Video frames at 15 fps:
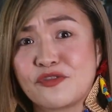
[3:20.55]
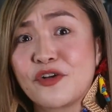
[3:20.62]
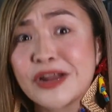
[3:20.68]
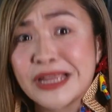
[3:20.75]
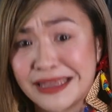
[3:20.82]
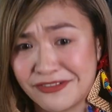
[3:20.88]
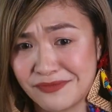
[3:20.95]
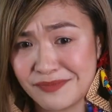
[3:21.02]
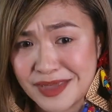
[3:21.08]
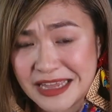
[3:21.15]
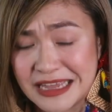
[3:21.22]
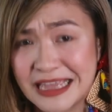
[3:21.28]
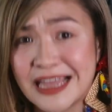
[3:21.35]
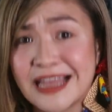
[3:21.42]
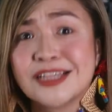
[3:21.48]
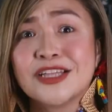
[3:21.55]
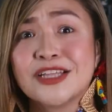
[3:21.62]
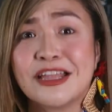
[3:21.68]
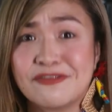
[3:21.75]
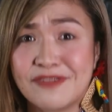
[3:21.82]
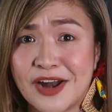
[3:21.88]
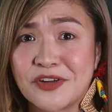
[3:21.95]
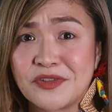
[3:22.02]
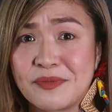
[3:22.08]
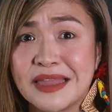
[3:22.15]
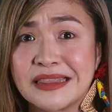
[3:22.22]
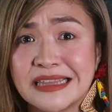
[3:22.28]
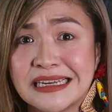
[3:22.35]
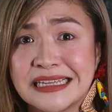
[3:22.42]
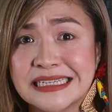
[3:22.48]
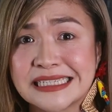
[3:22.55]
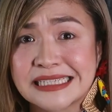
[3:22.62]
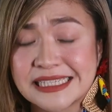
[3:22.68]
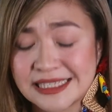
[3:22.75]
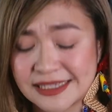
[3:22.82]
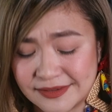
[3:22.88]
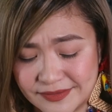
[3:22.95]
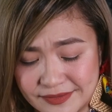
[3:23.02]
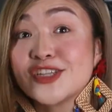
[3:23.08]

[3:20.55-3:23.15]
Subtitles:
Forgive me, environmentalists.